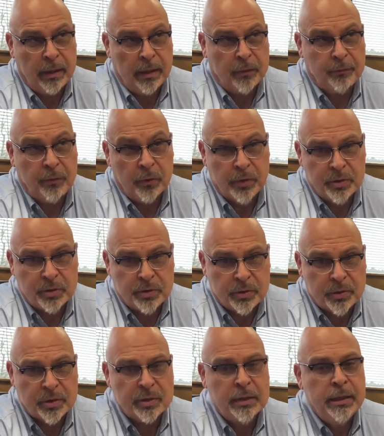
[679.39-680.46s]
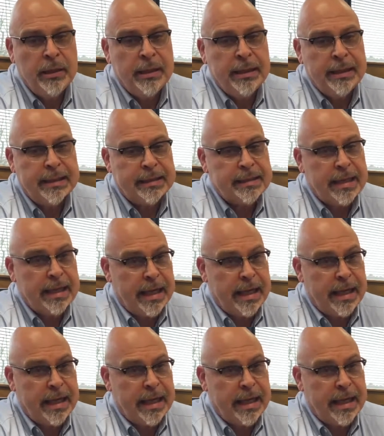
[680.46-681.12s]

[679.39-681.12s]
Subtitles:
foresters in the state,